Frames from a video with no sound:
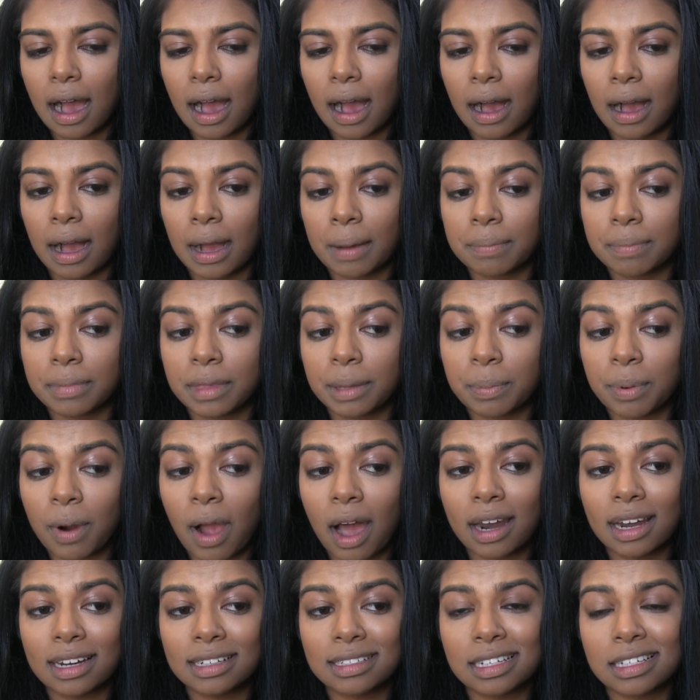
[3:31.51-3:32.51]
the
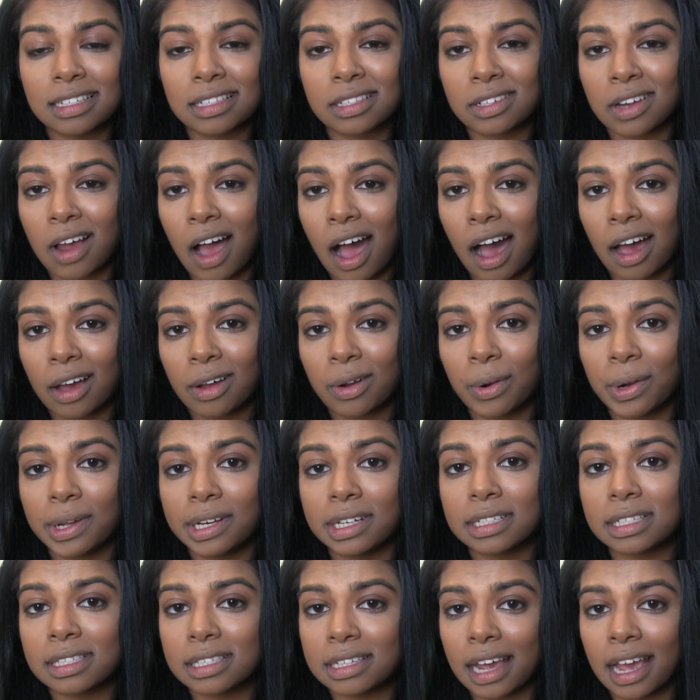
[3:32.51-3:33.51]
product is not going
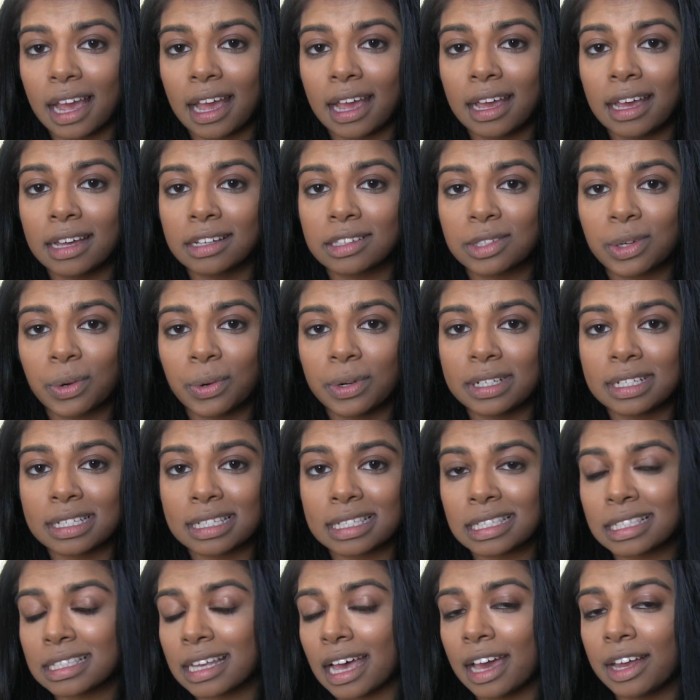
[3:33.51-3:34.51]
to stay, it's going to
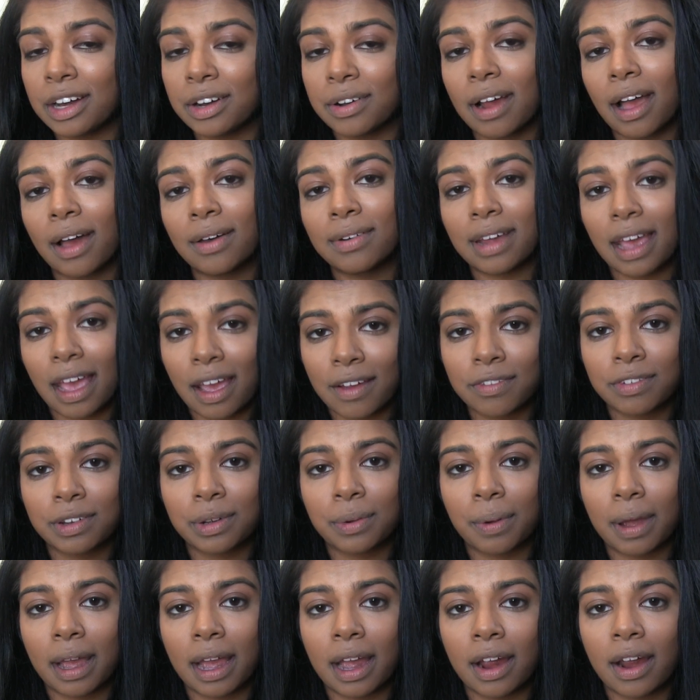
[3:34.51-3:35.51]
slide around
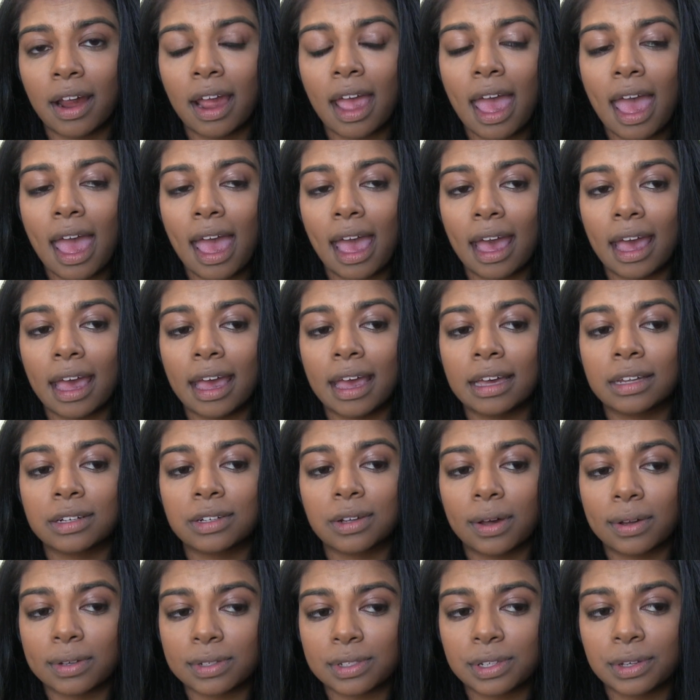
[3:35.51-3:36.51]
everywhere, and
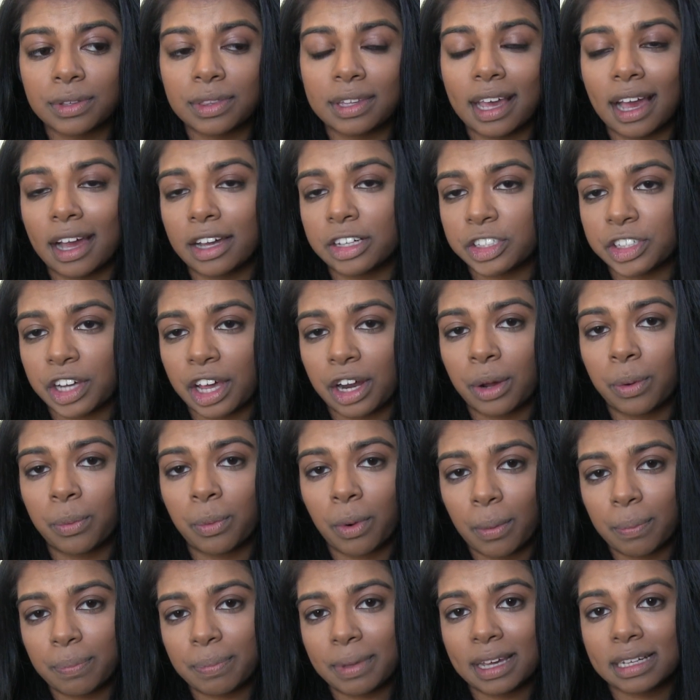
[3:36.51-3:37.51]
also the eyeshadow
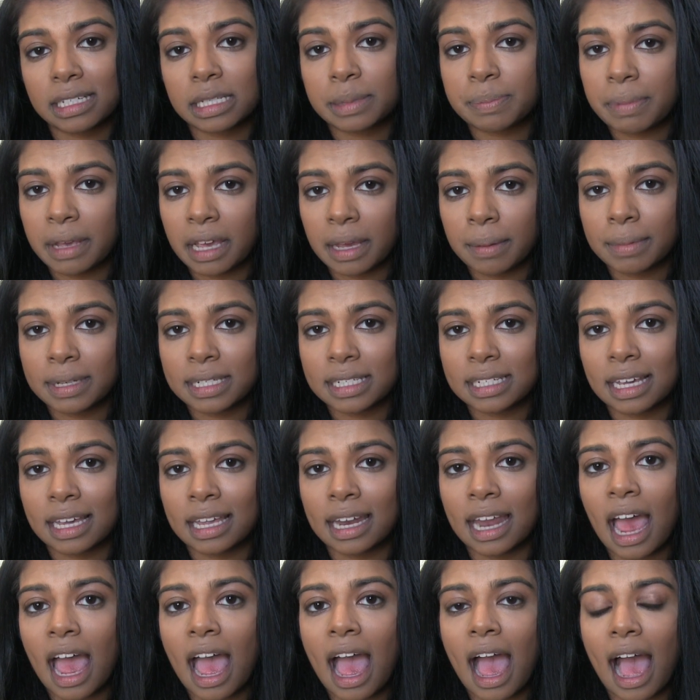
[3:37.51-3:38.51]
won't be as
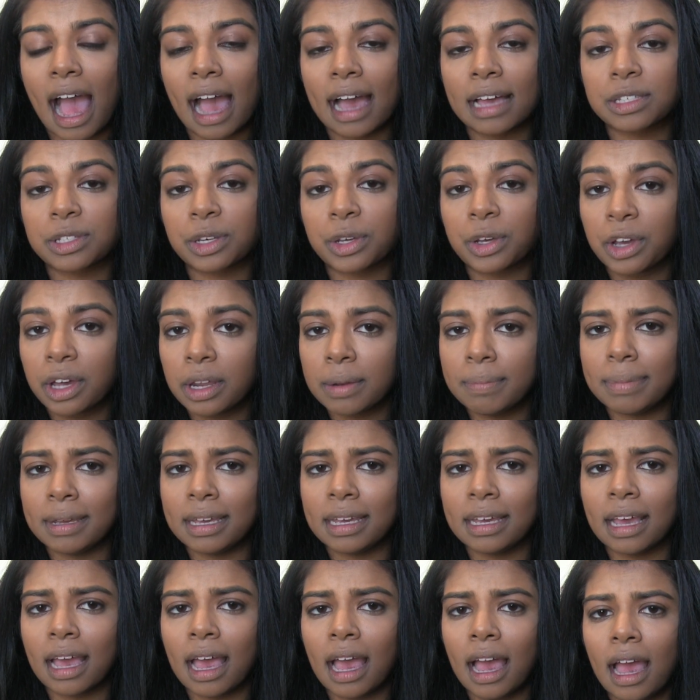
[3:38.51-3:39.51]
pigmented as it could
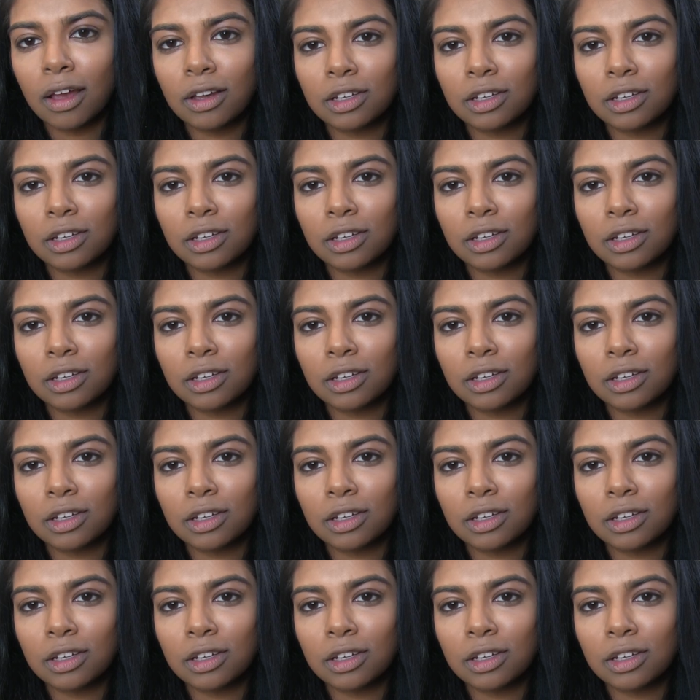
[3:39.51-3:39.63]
be.